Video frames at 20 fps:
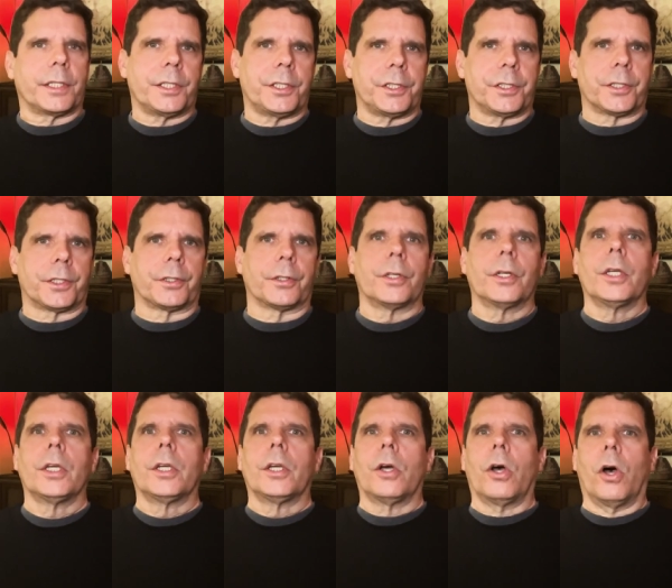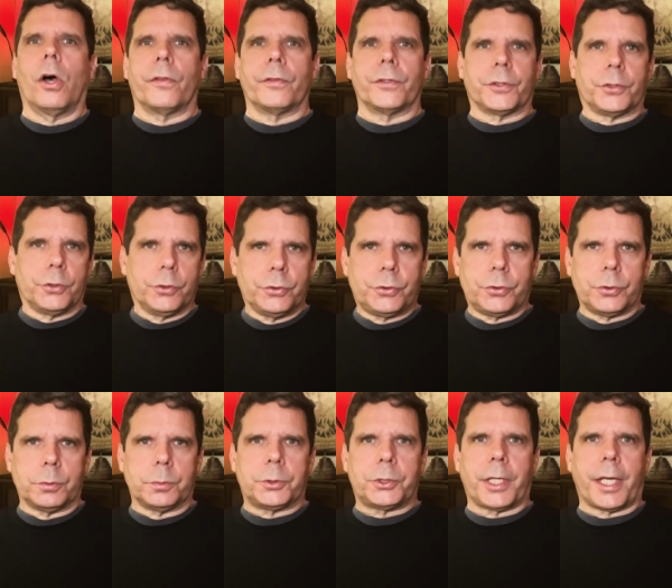here on the
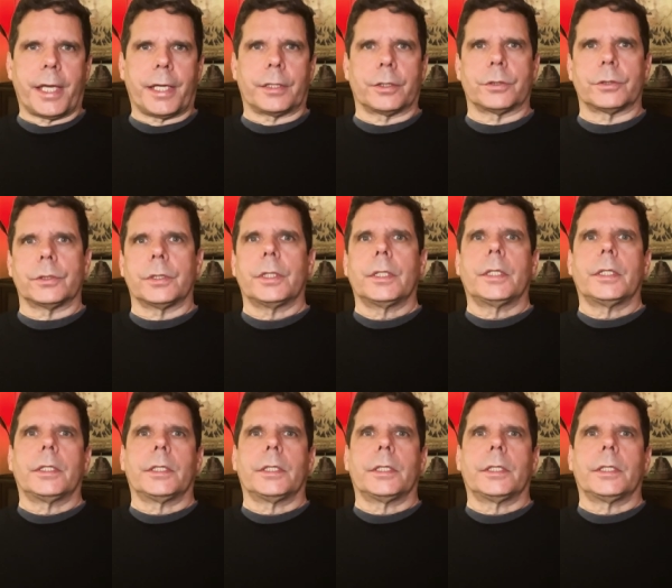YouTube channel